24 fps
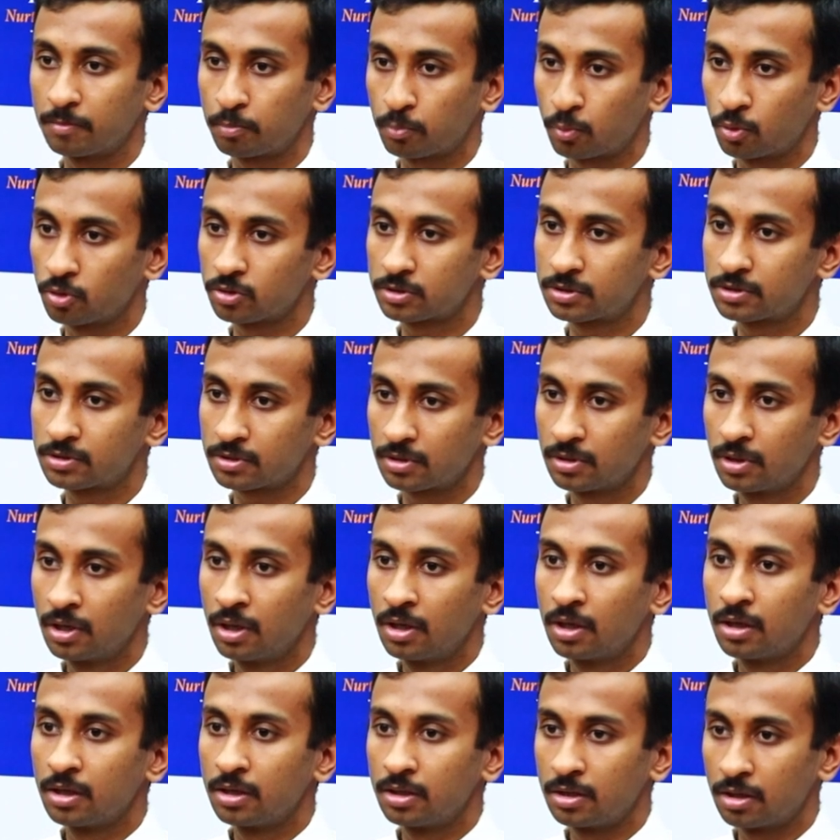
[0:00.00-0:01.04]
pushed
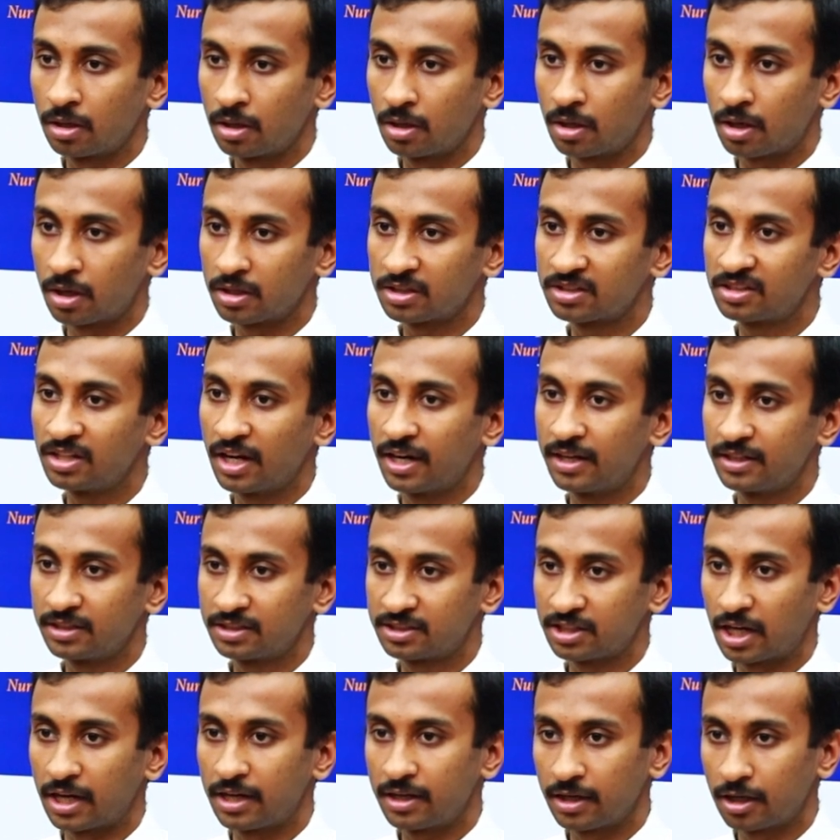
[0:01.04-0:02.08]
Russia and
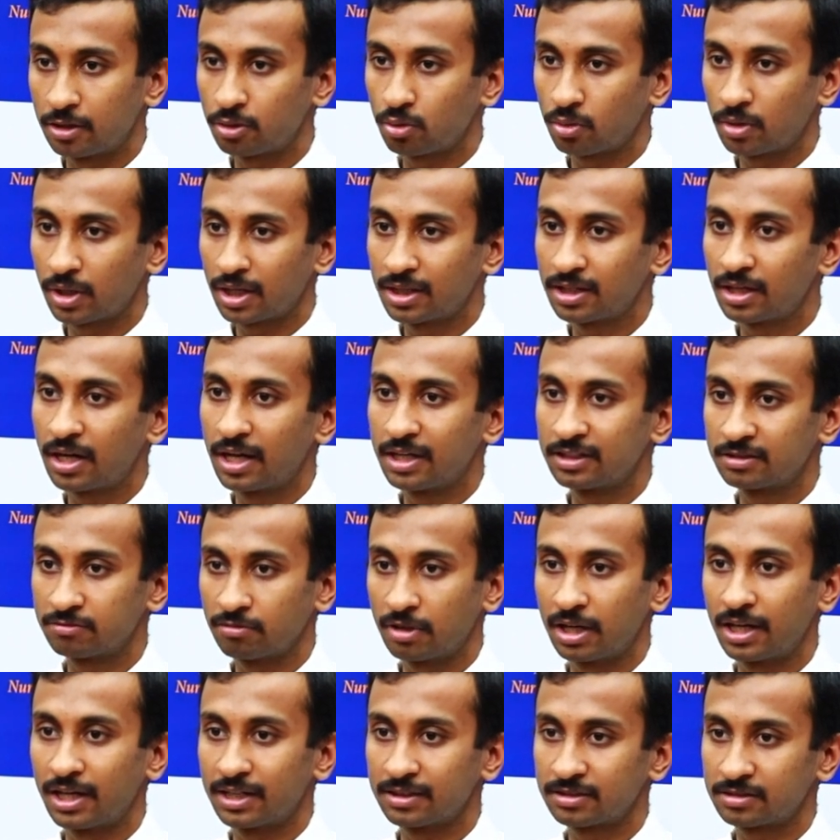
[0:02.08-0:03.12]
China together, as
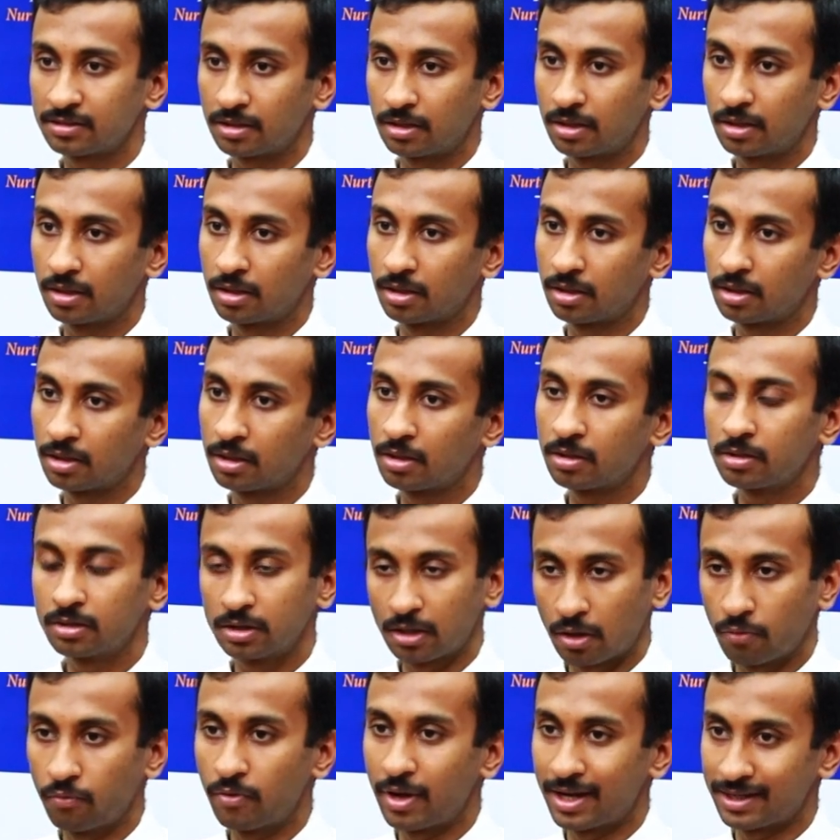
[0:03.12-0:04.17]
well as
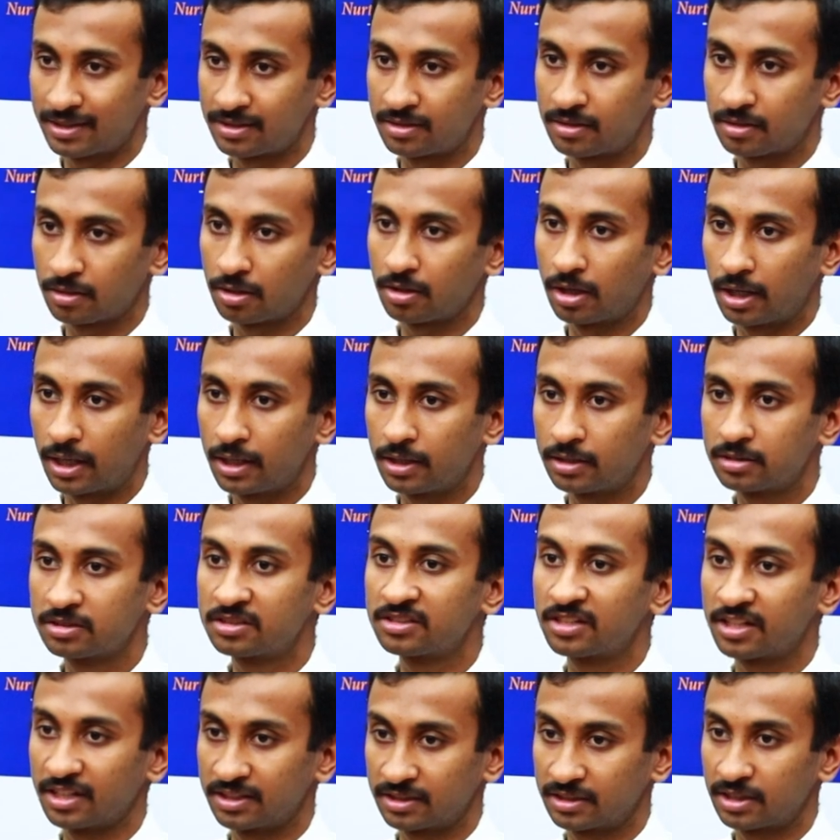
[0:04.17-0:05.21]
the West, and
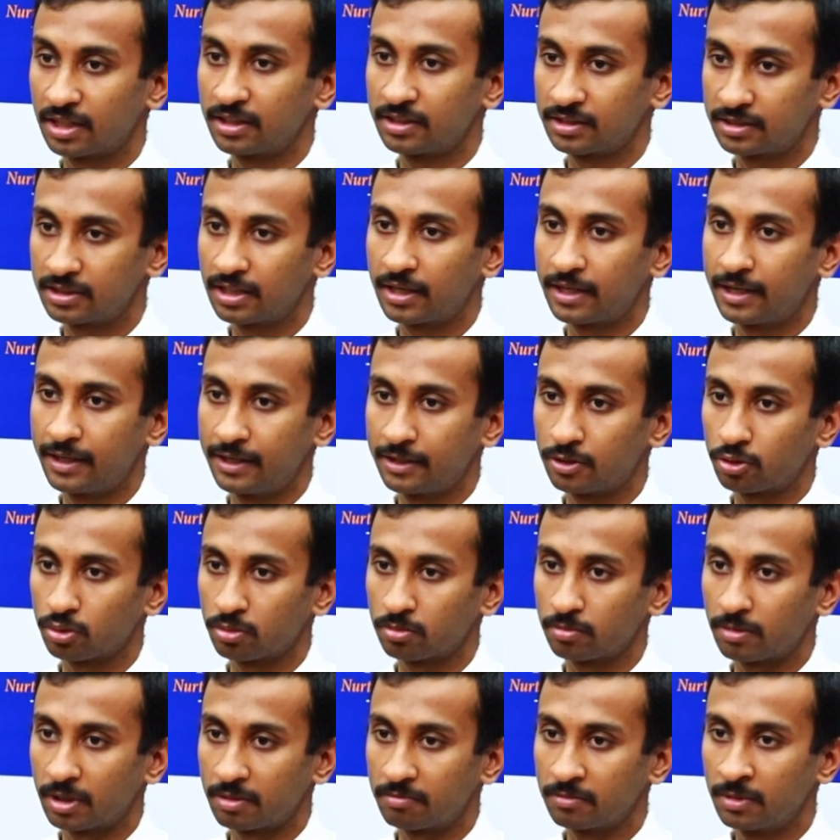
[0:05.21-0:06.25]
strengthened the
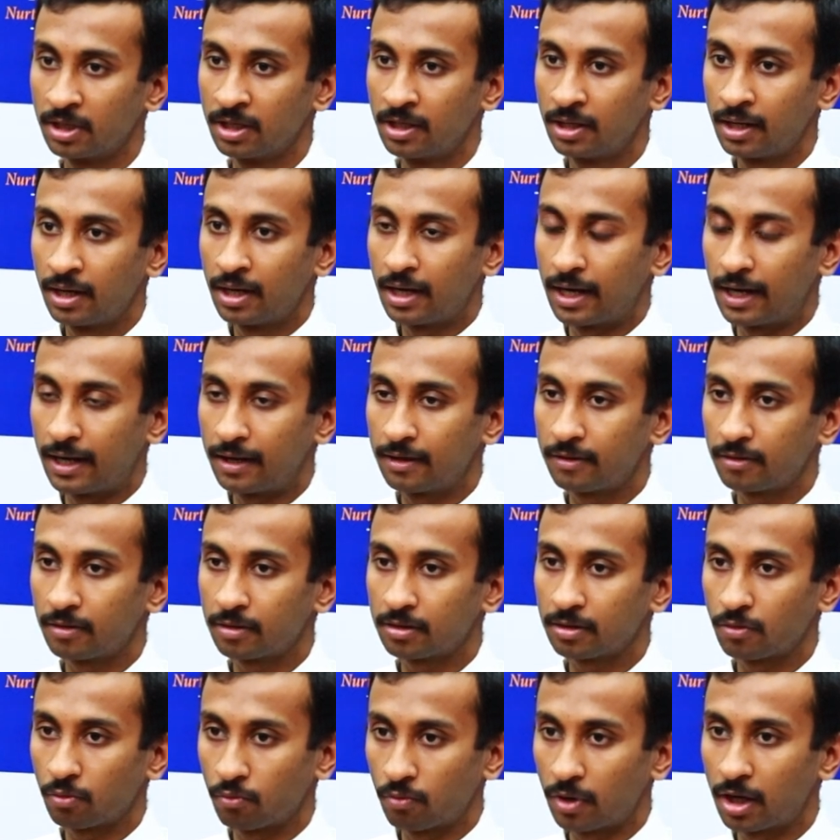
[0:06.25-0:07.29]
NATO. And
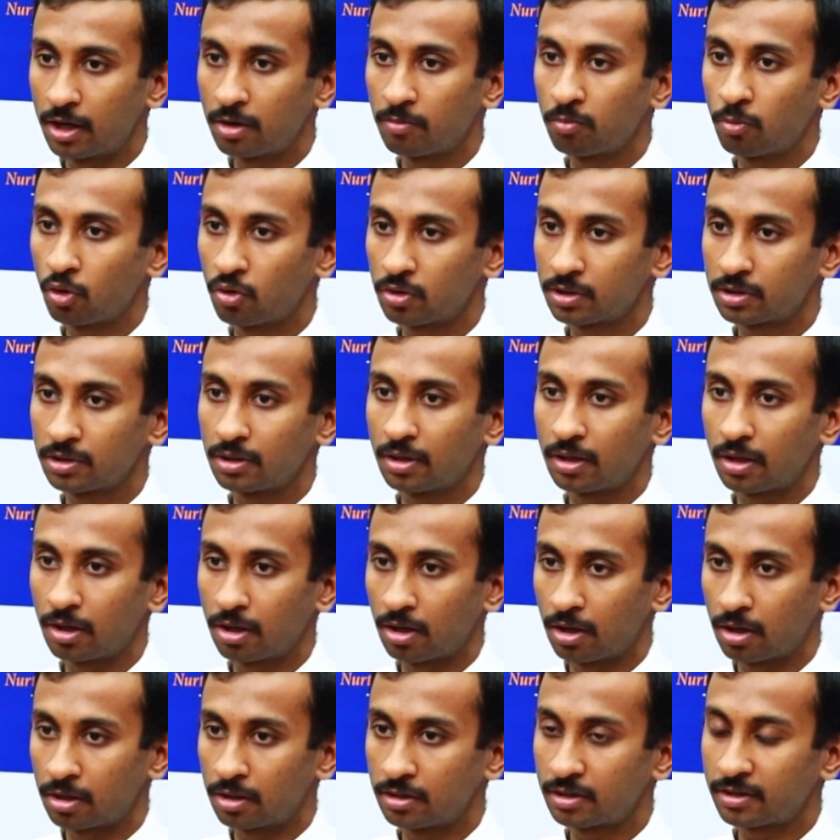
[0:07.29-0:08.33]
one more
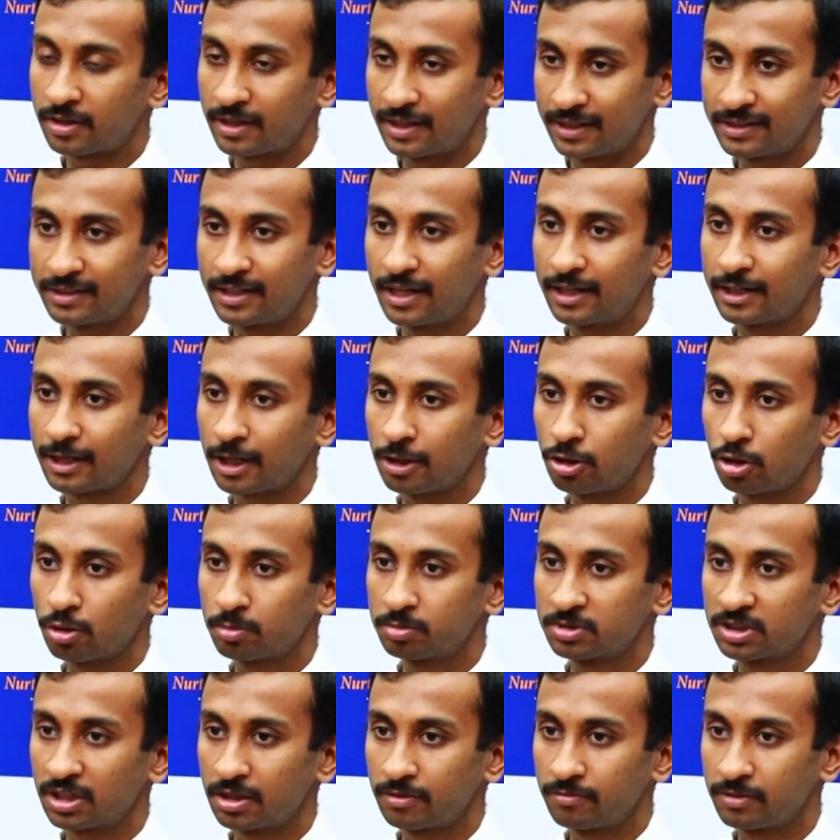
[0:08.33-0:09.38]
trend that I
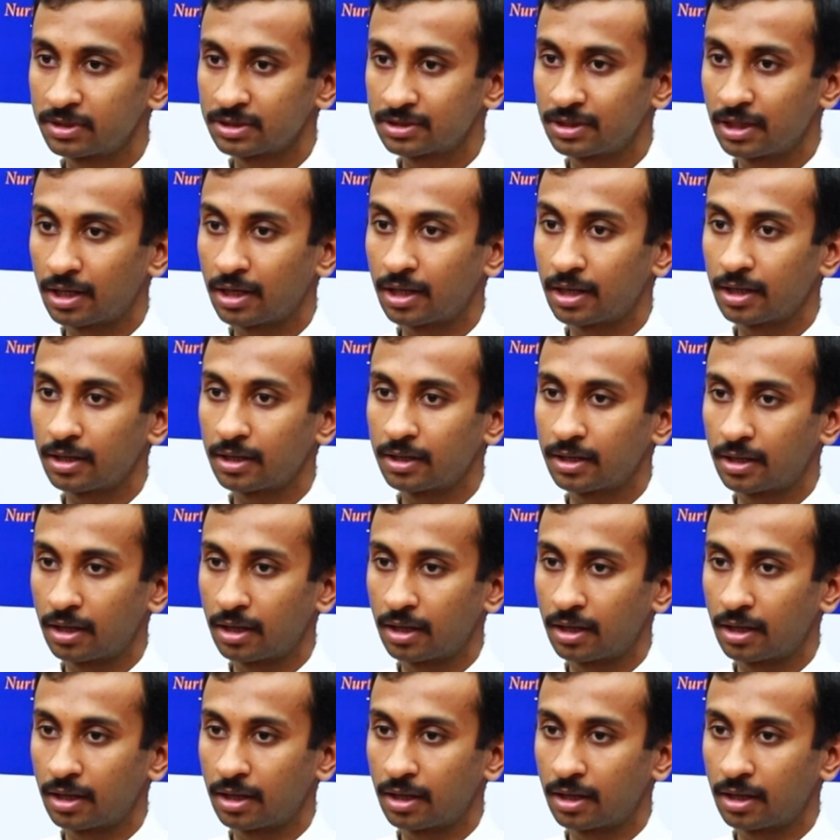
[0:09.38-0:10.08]
observe is the